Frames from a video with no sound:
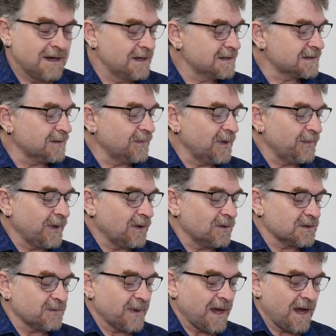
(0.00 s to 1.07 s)
simply
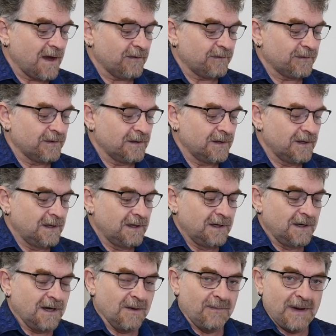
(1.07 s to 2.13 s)
because we have
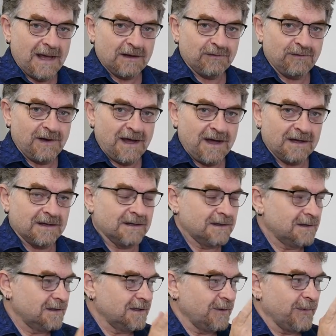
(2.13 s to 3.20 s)
a black flag
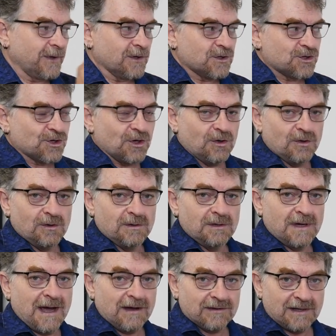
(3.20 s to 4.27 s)
that we control
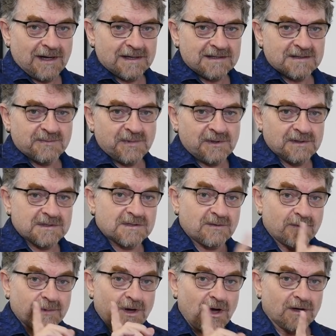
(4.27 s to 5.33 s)
how the light spills
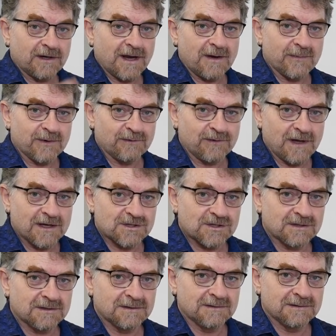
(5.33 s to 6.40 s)
from the on-camera flash.